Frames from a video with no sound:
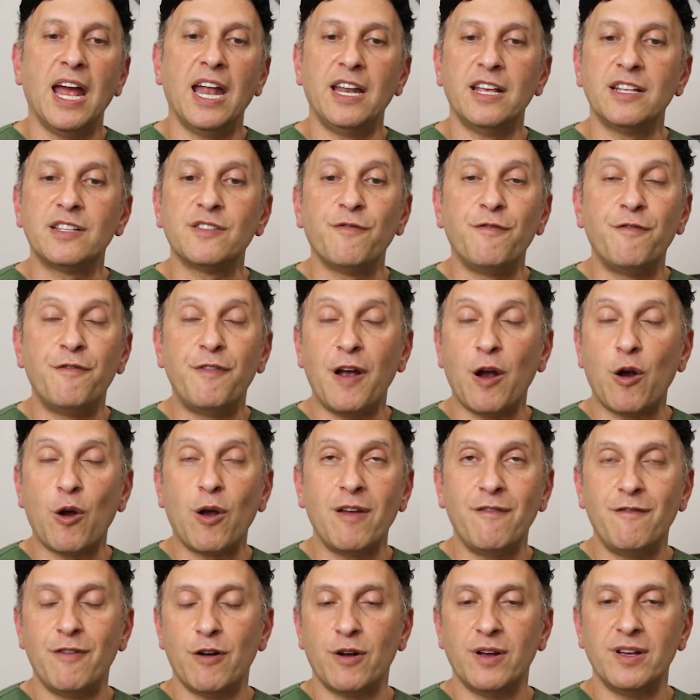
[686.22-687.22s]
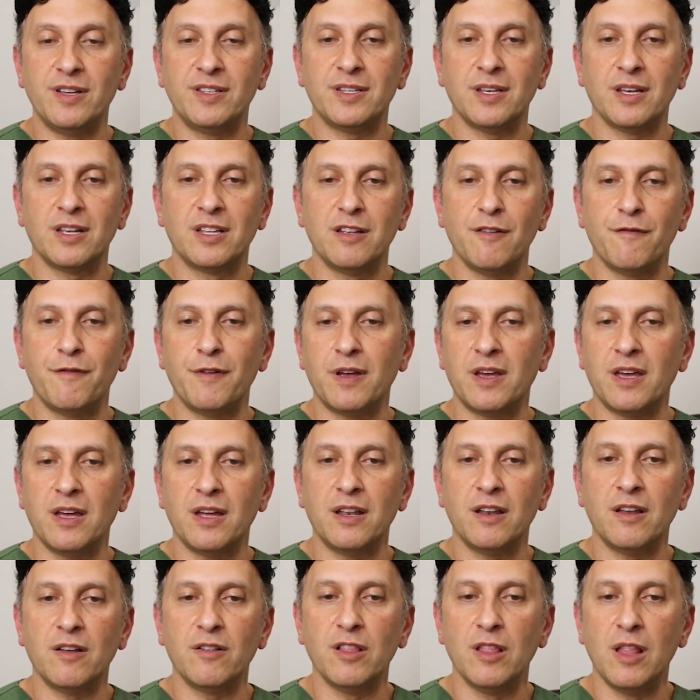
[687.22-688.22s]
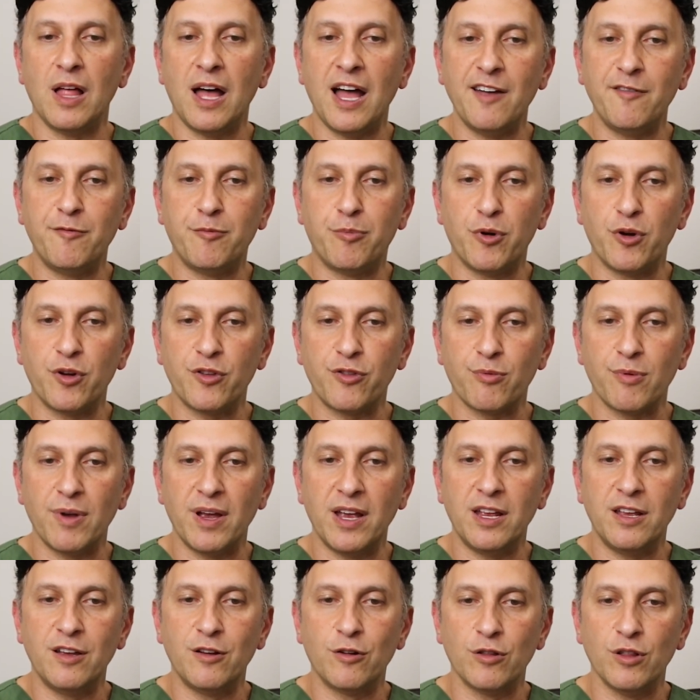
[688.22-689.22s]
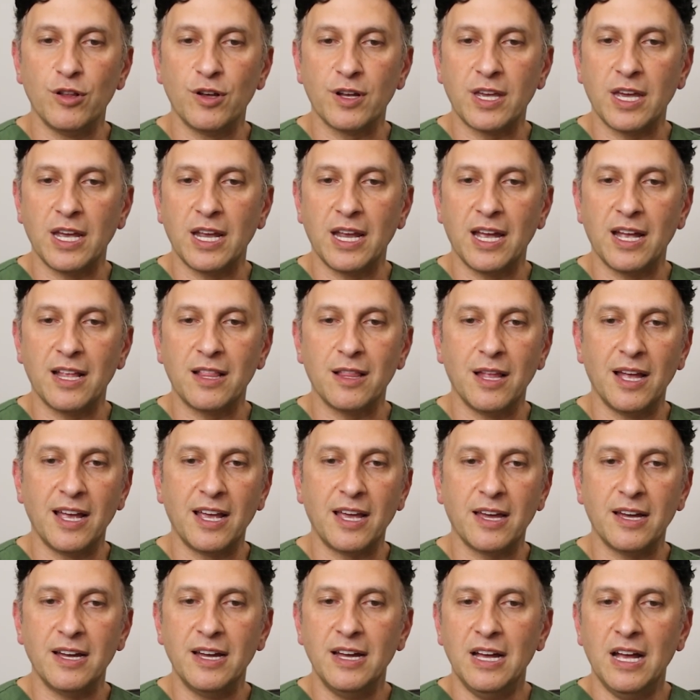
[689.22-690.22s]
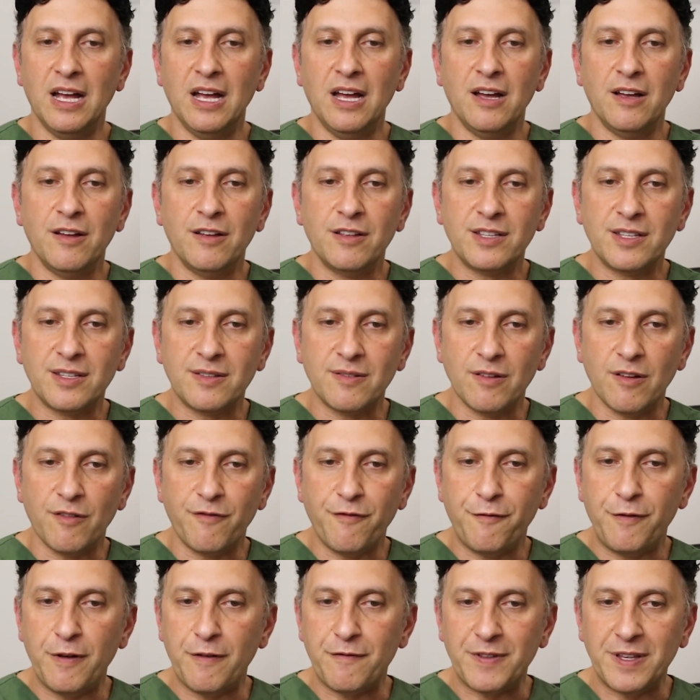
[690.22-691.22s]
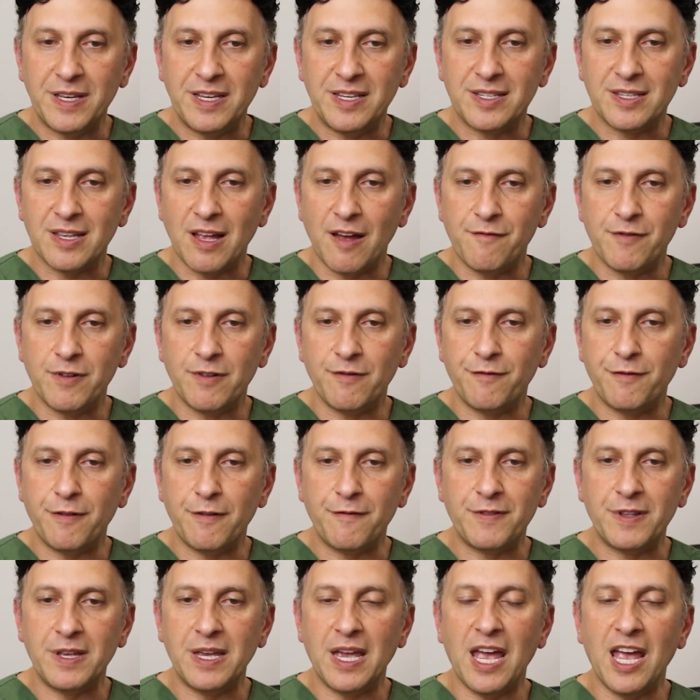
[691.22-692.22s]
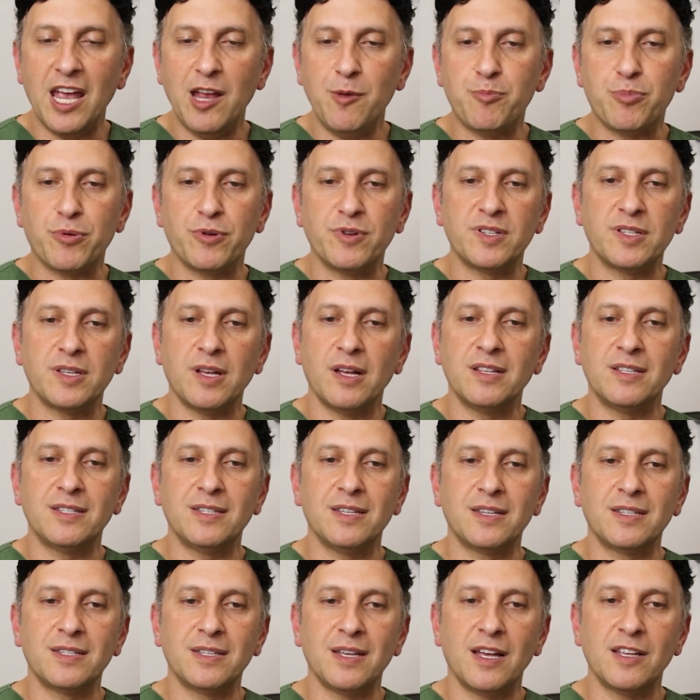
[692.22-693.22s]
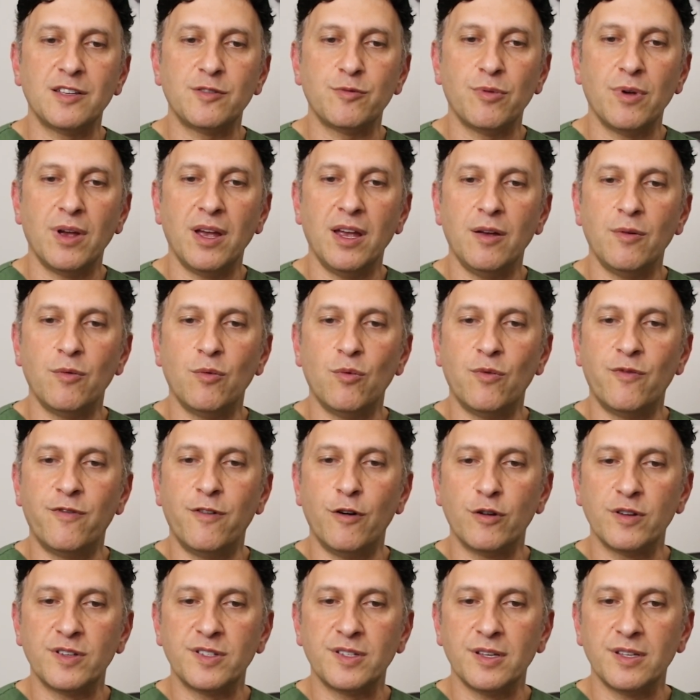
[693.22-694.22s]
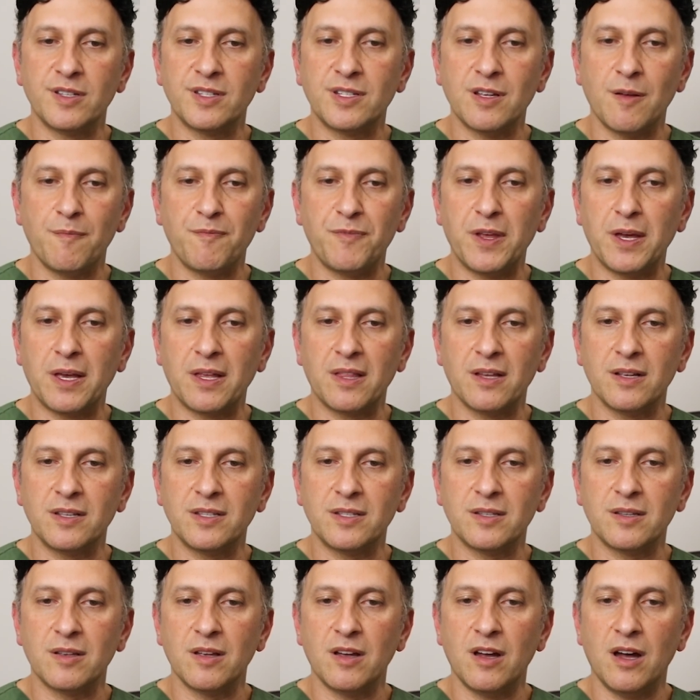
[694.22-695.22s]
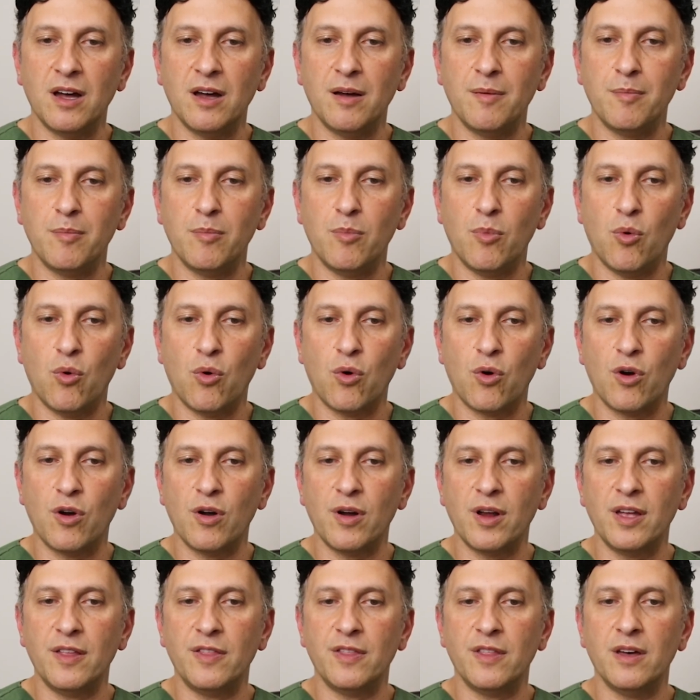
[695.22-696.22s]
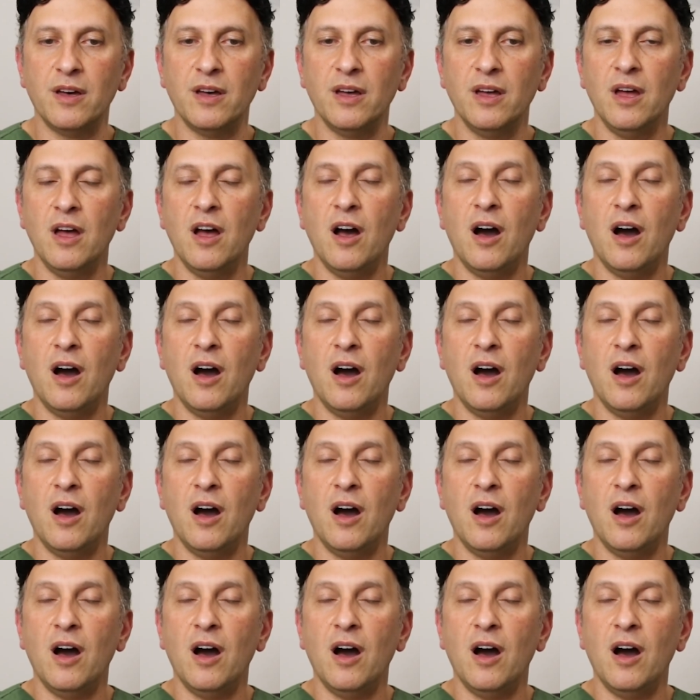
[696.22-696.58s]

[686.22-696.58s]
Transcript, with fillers: And it's very, very significant. Live birth rate, you're looking at like a 57, 58% success rate versus something that's uh, more in the